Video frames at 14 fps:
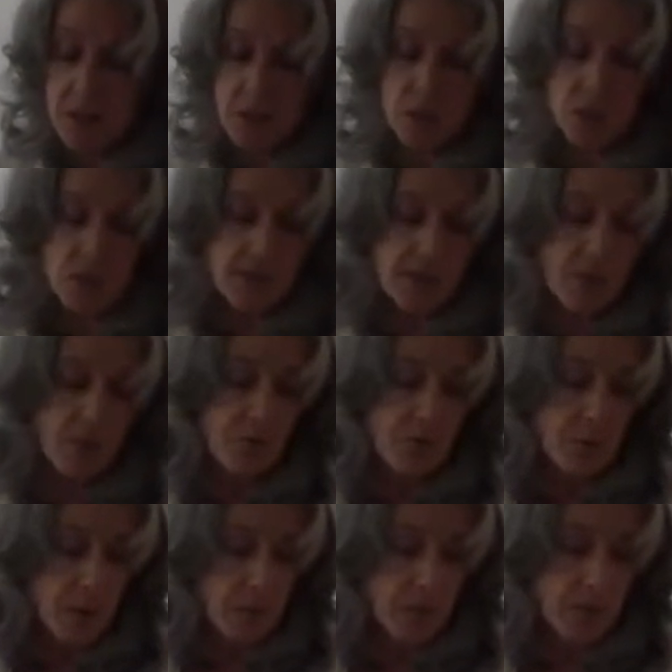she
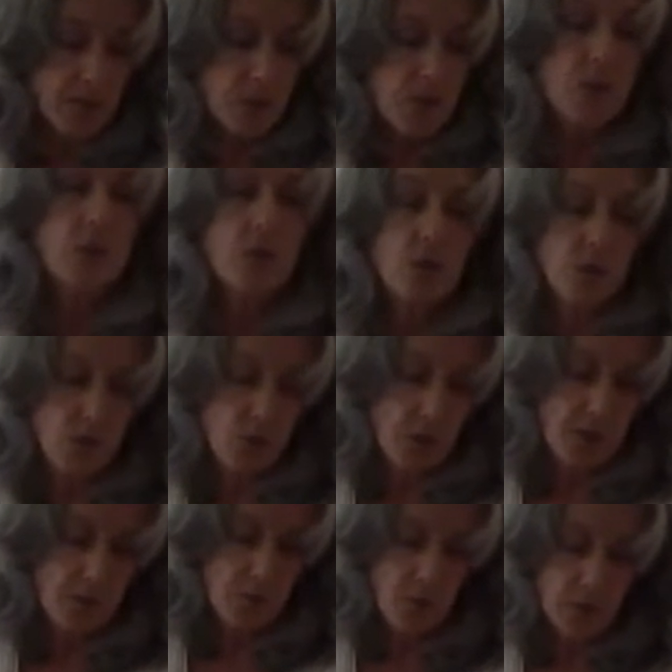self-published The Joy
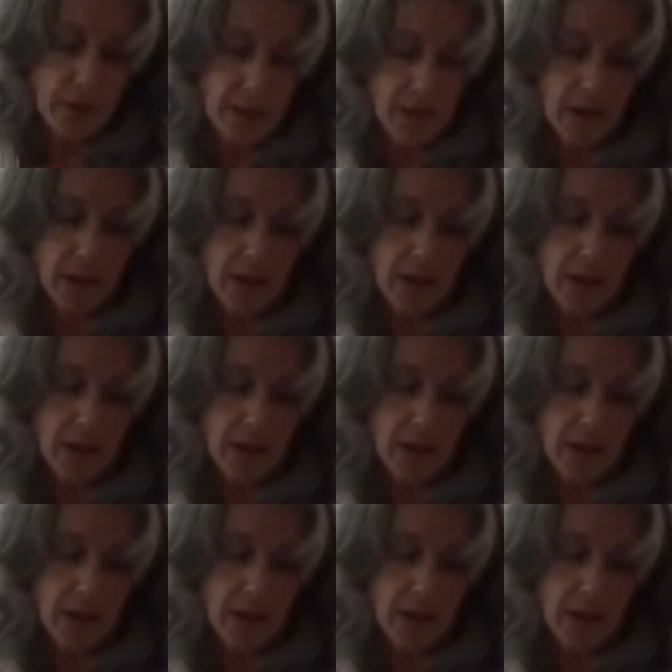of Cooking,